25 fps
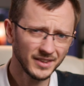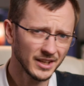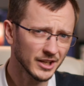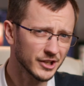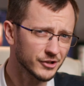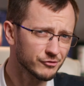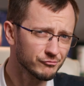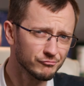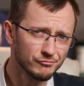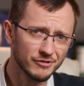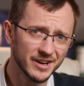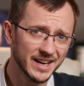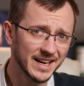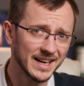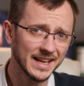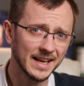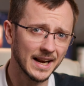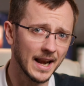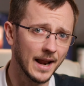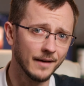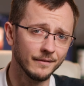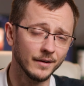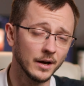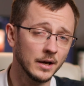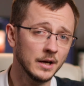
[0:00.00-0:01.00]
It's really
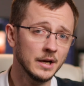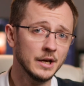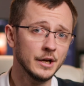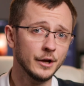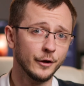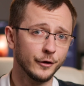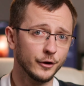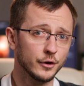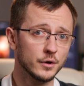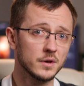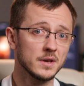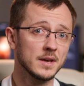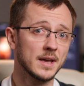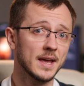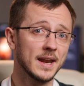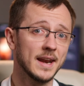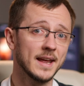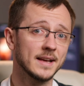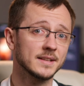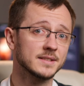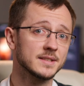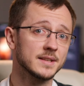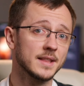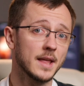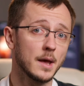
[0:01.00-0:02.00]
clever. You can
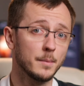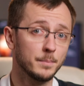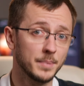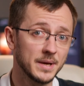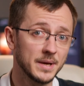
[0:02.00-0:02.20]
connect to their